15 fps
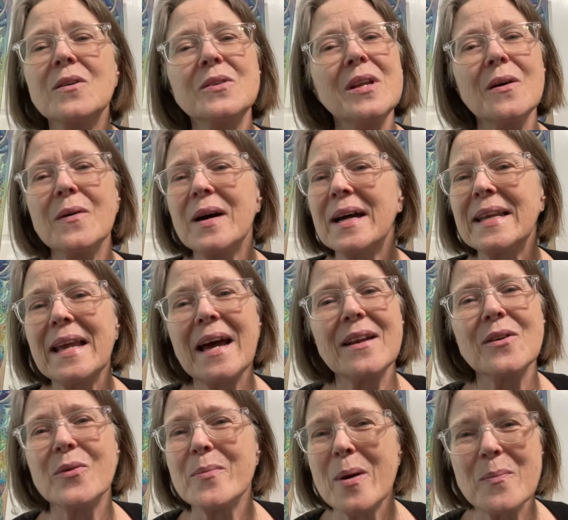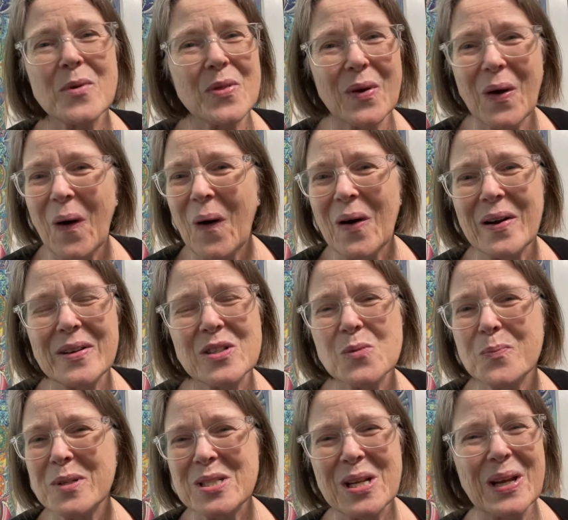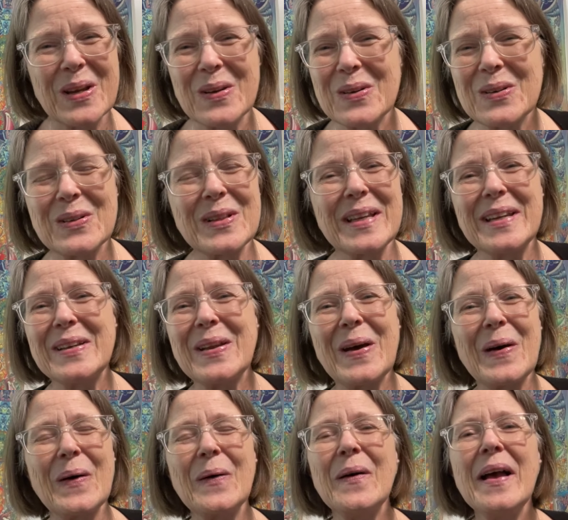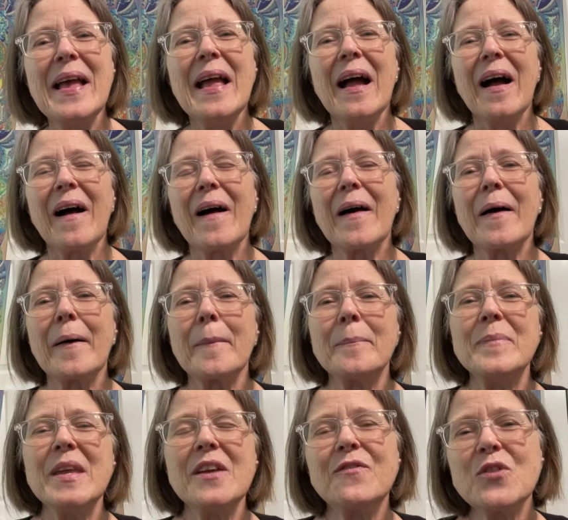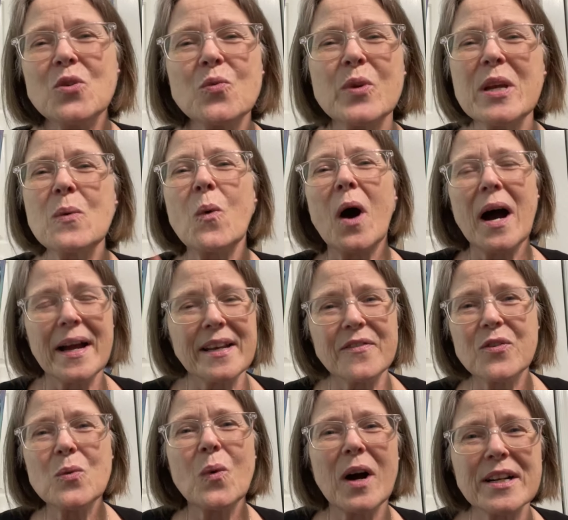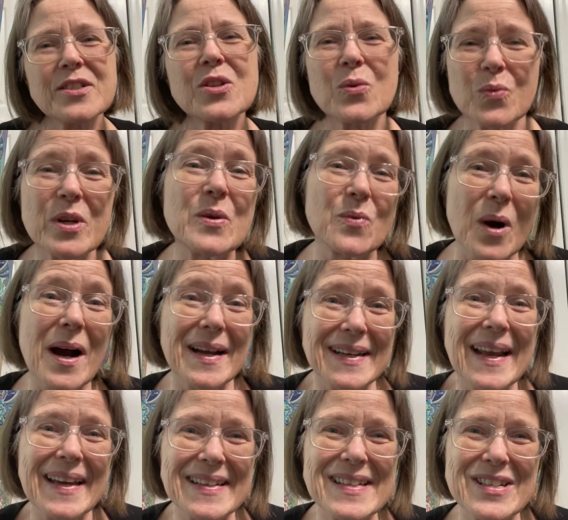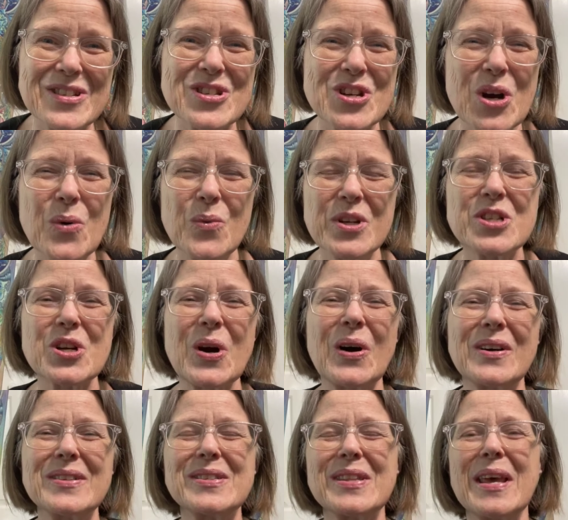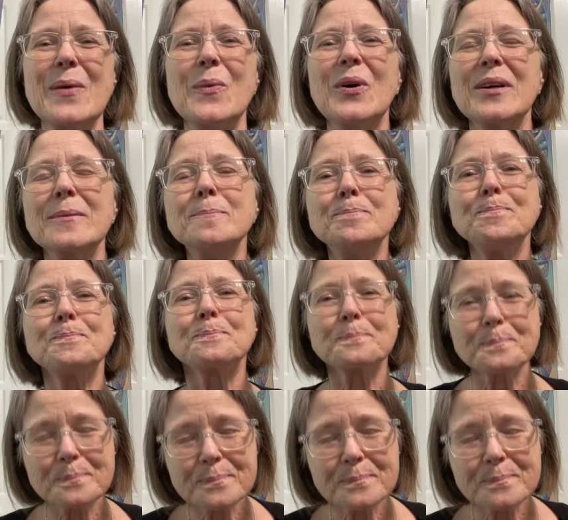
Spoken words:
Oh, no, honey, I don't remember the cards particularly, no. If you watch the rewind, I did show which cards they were.